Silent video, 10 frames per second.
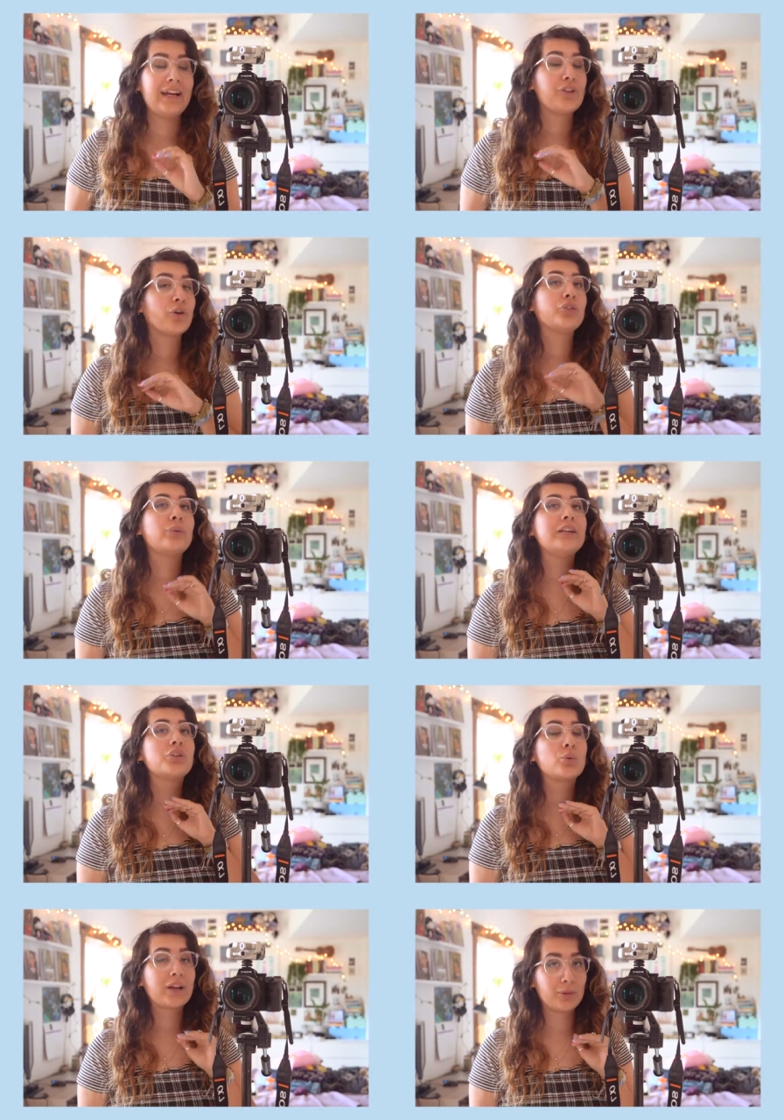It's also
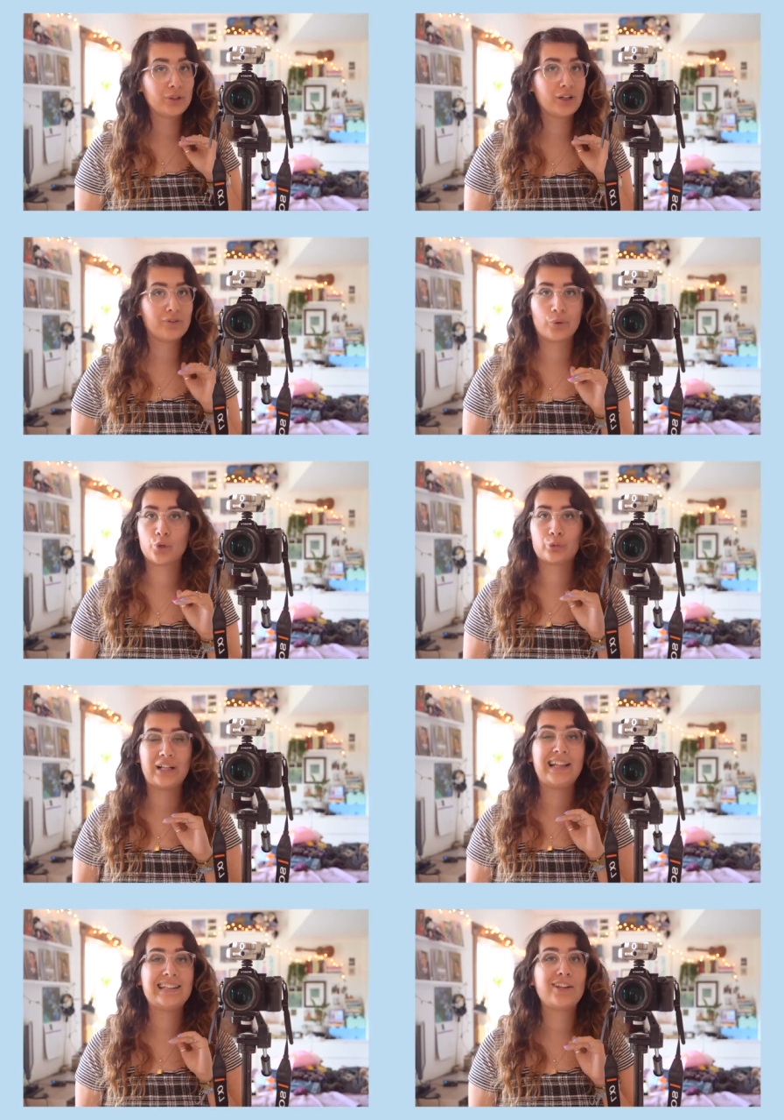incredibly affordable
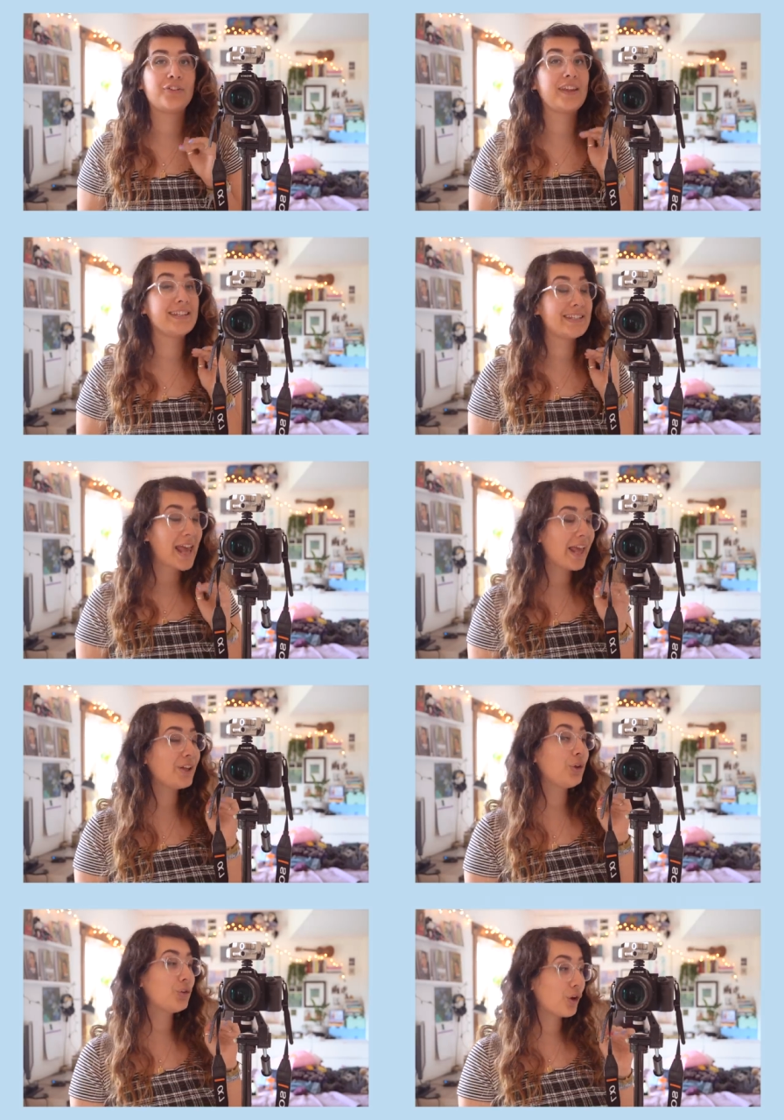at less than
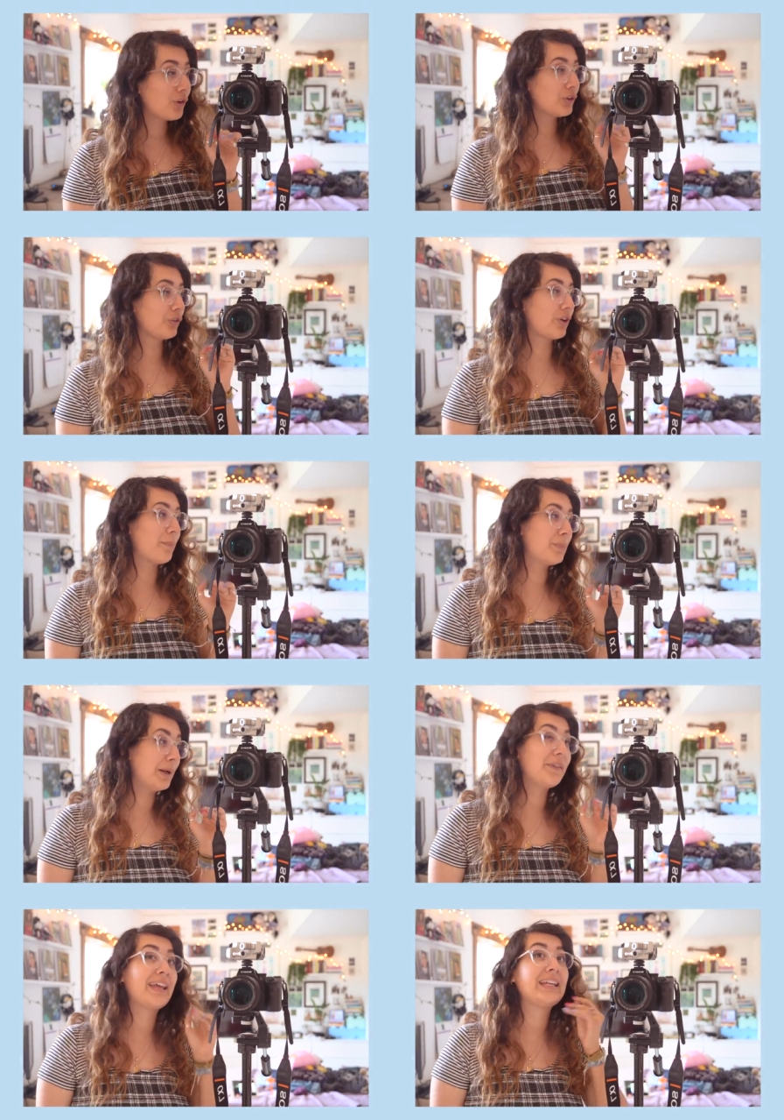ten dollars a
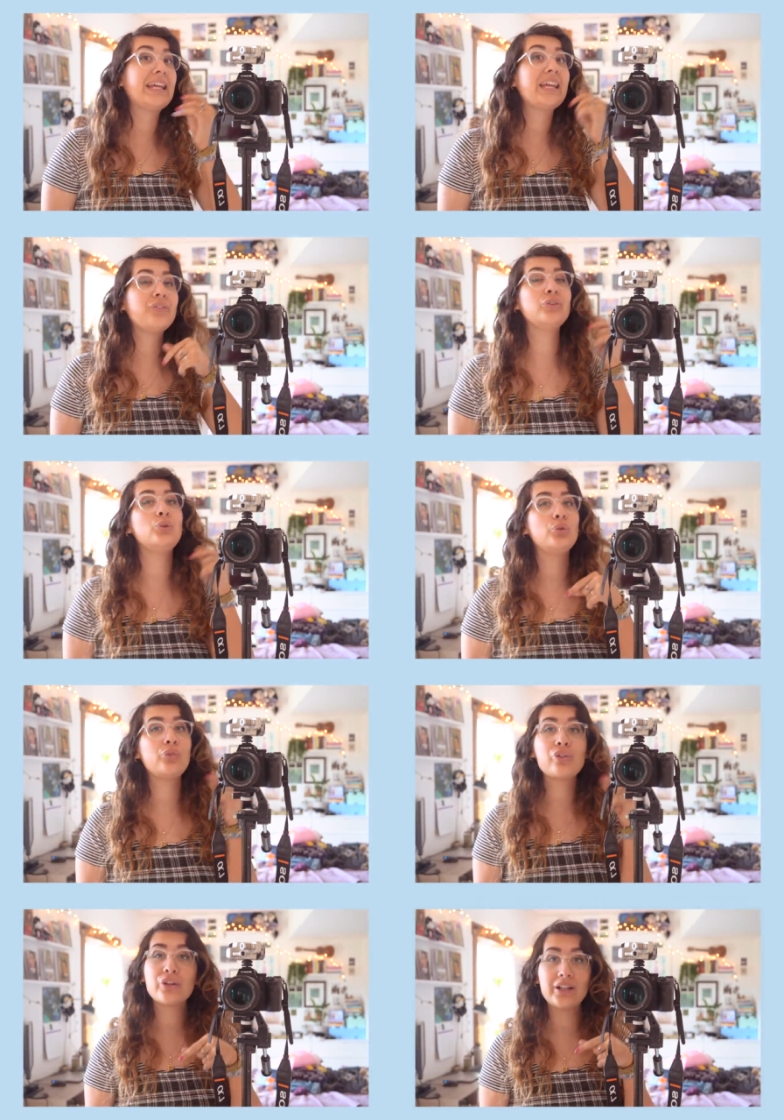month, and if you use
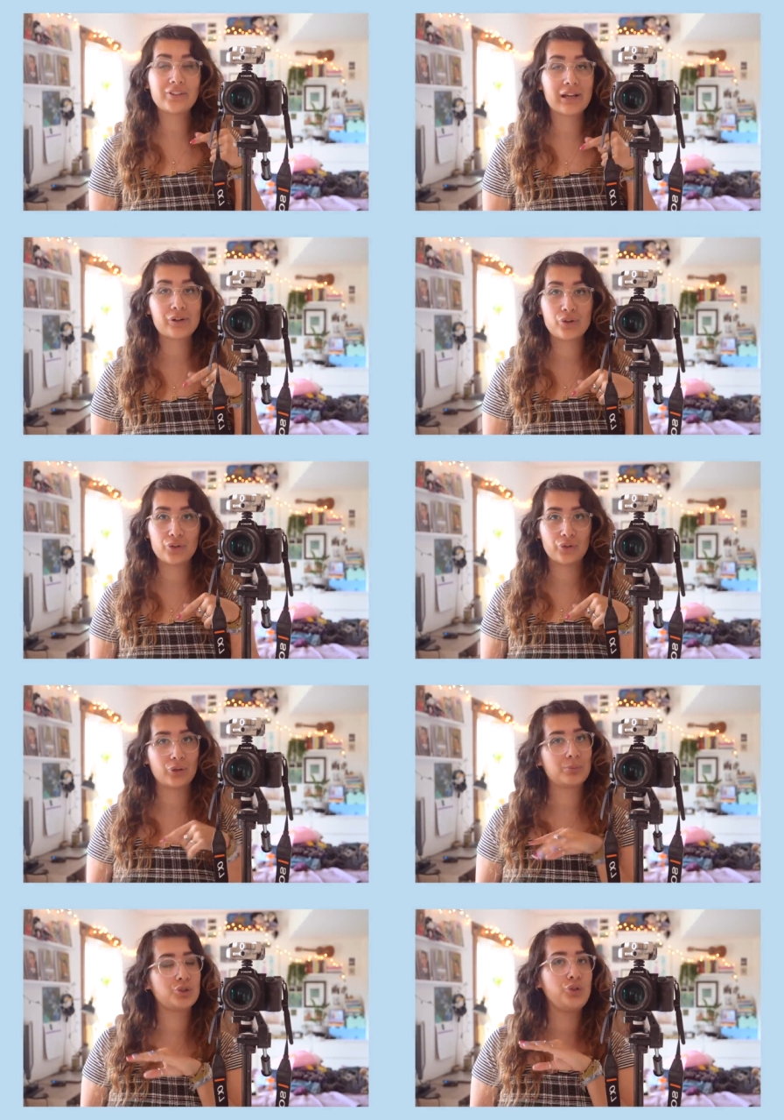the link down in the
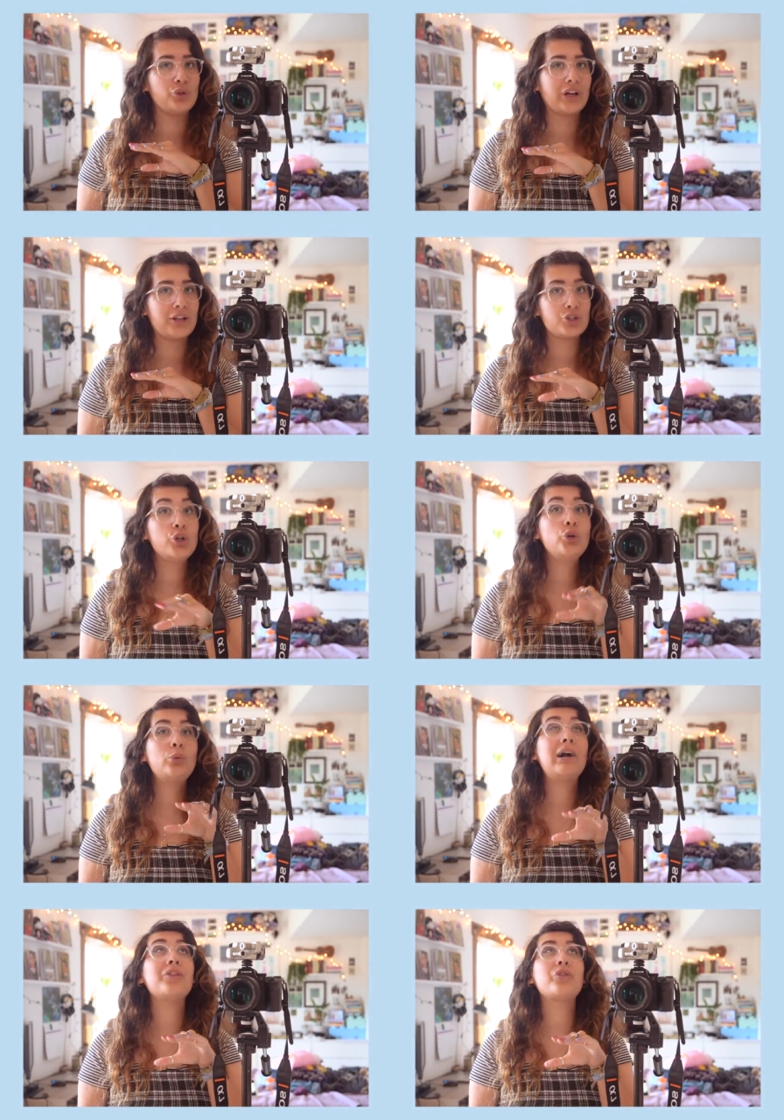description, you'll get two
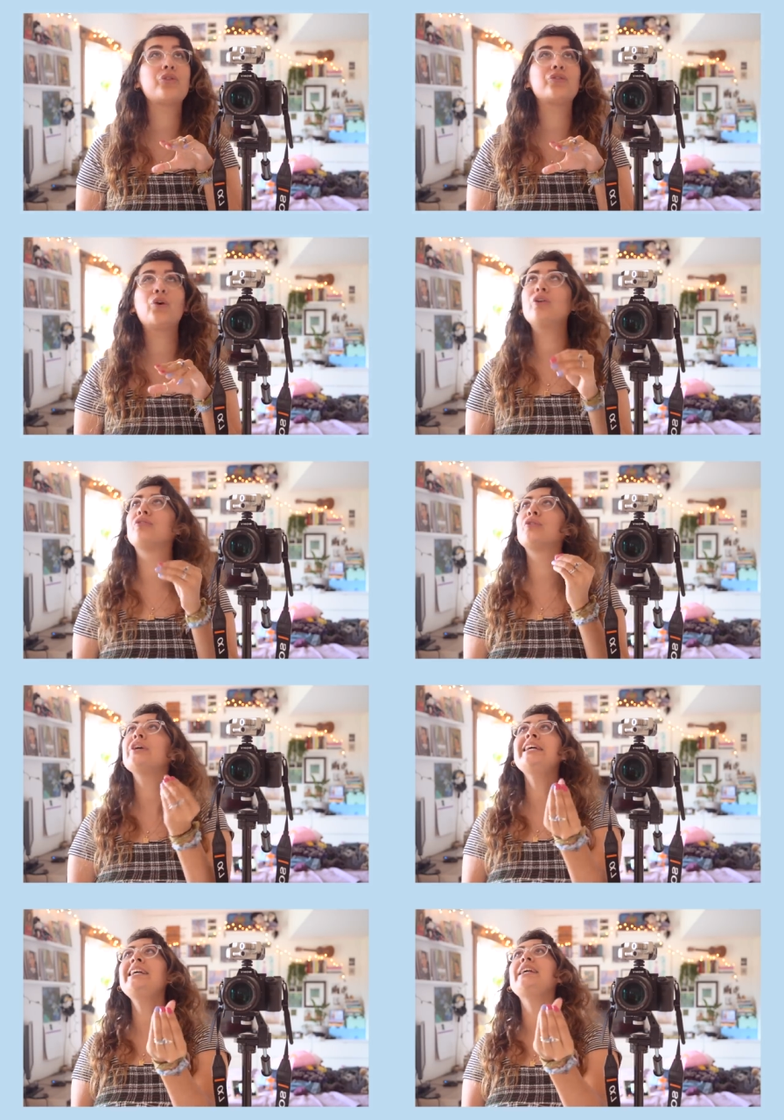months for
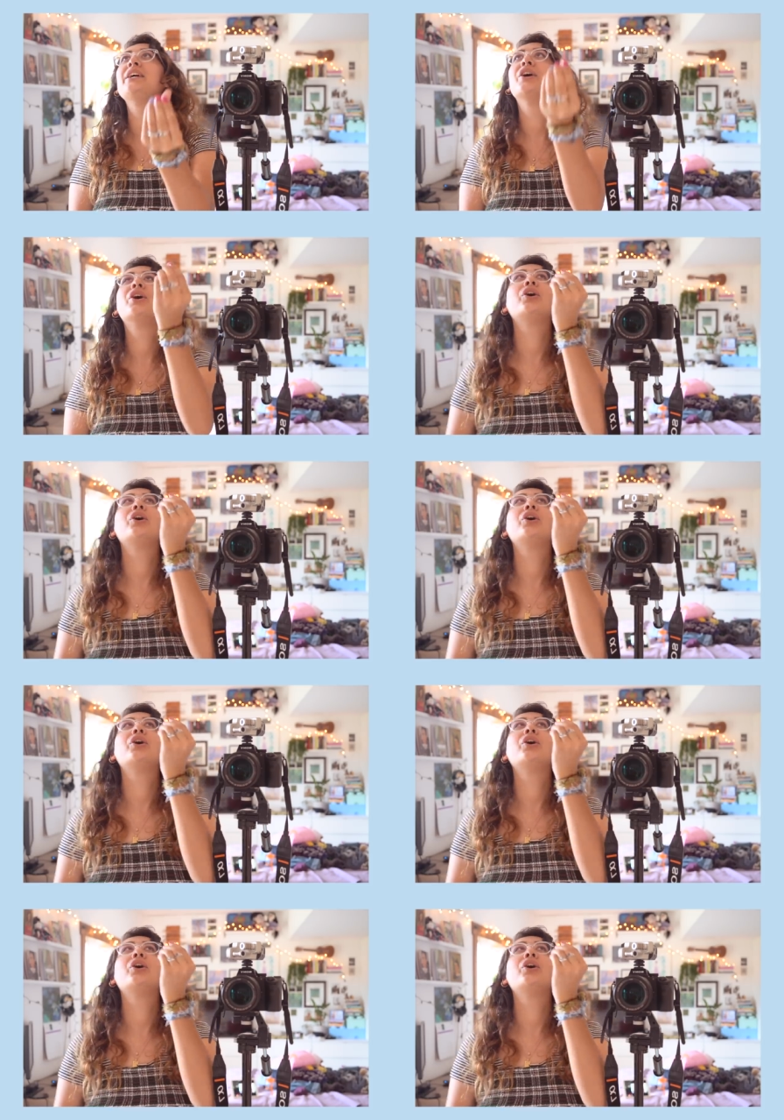free!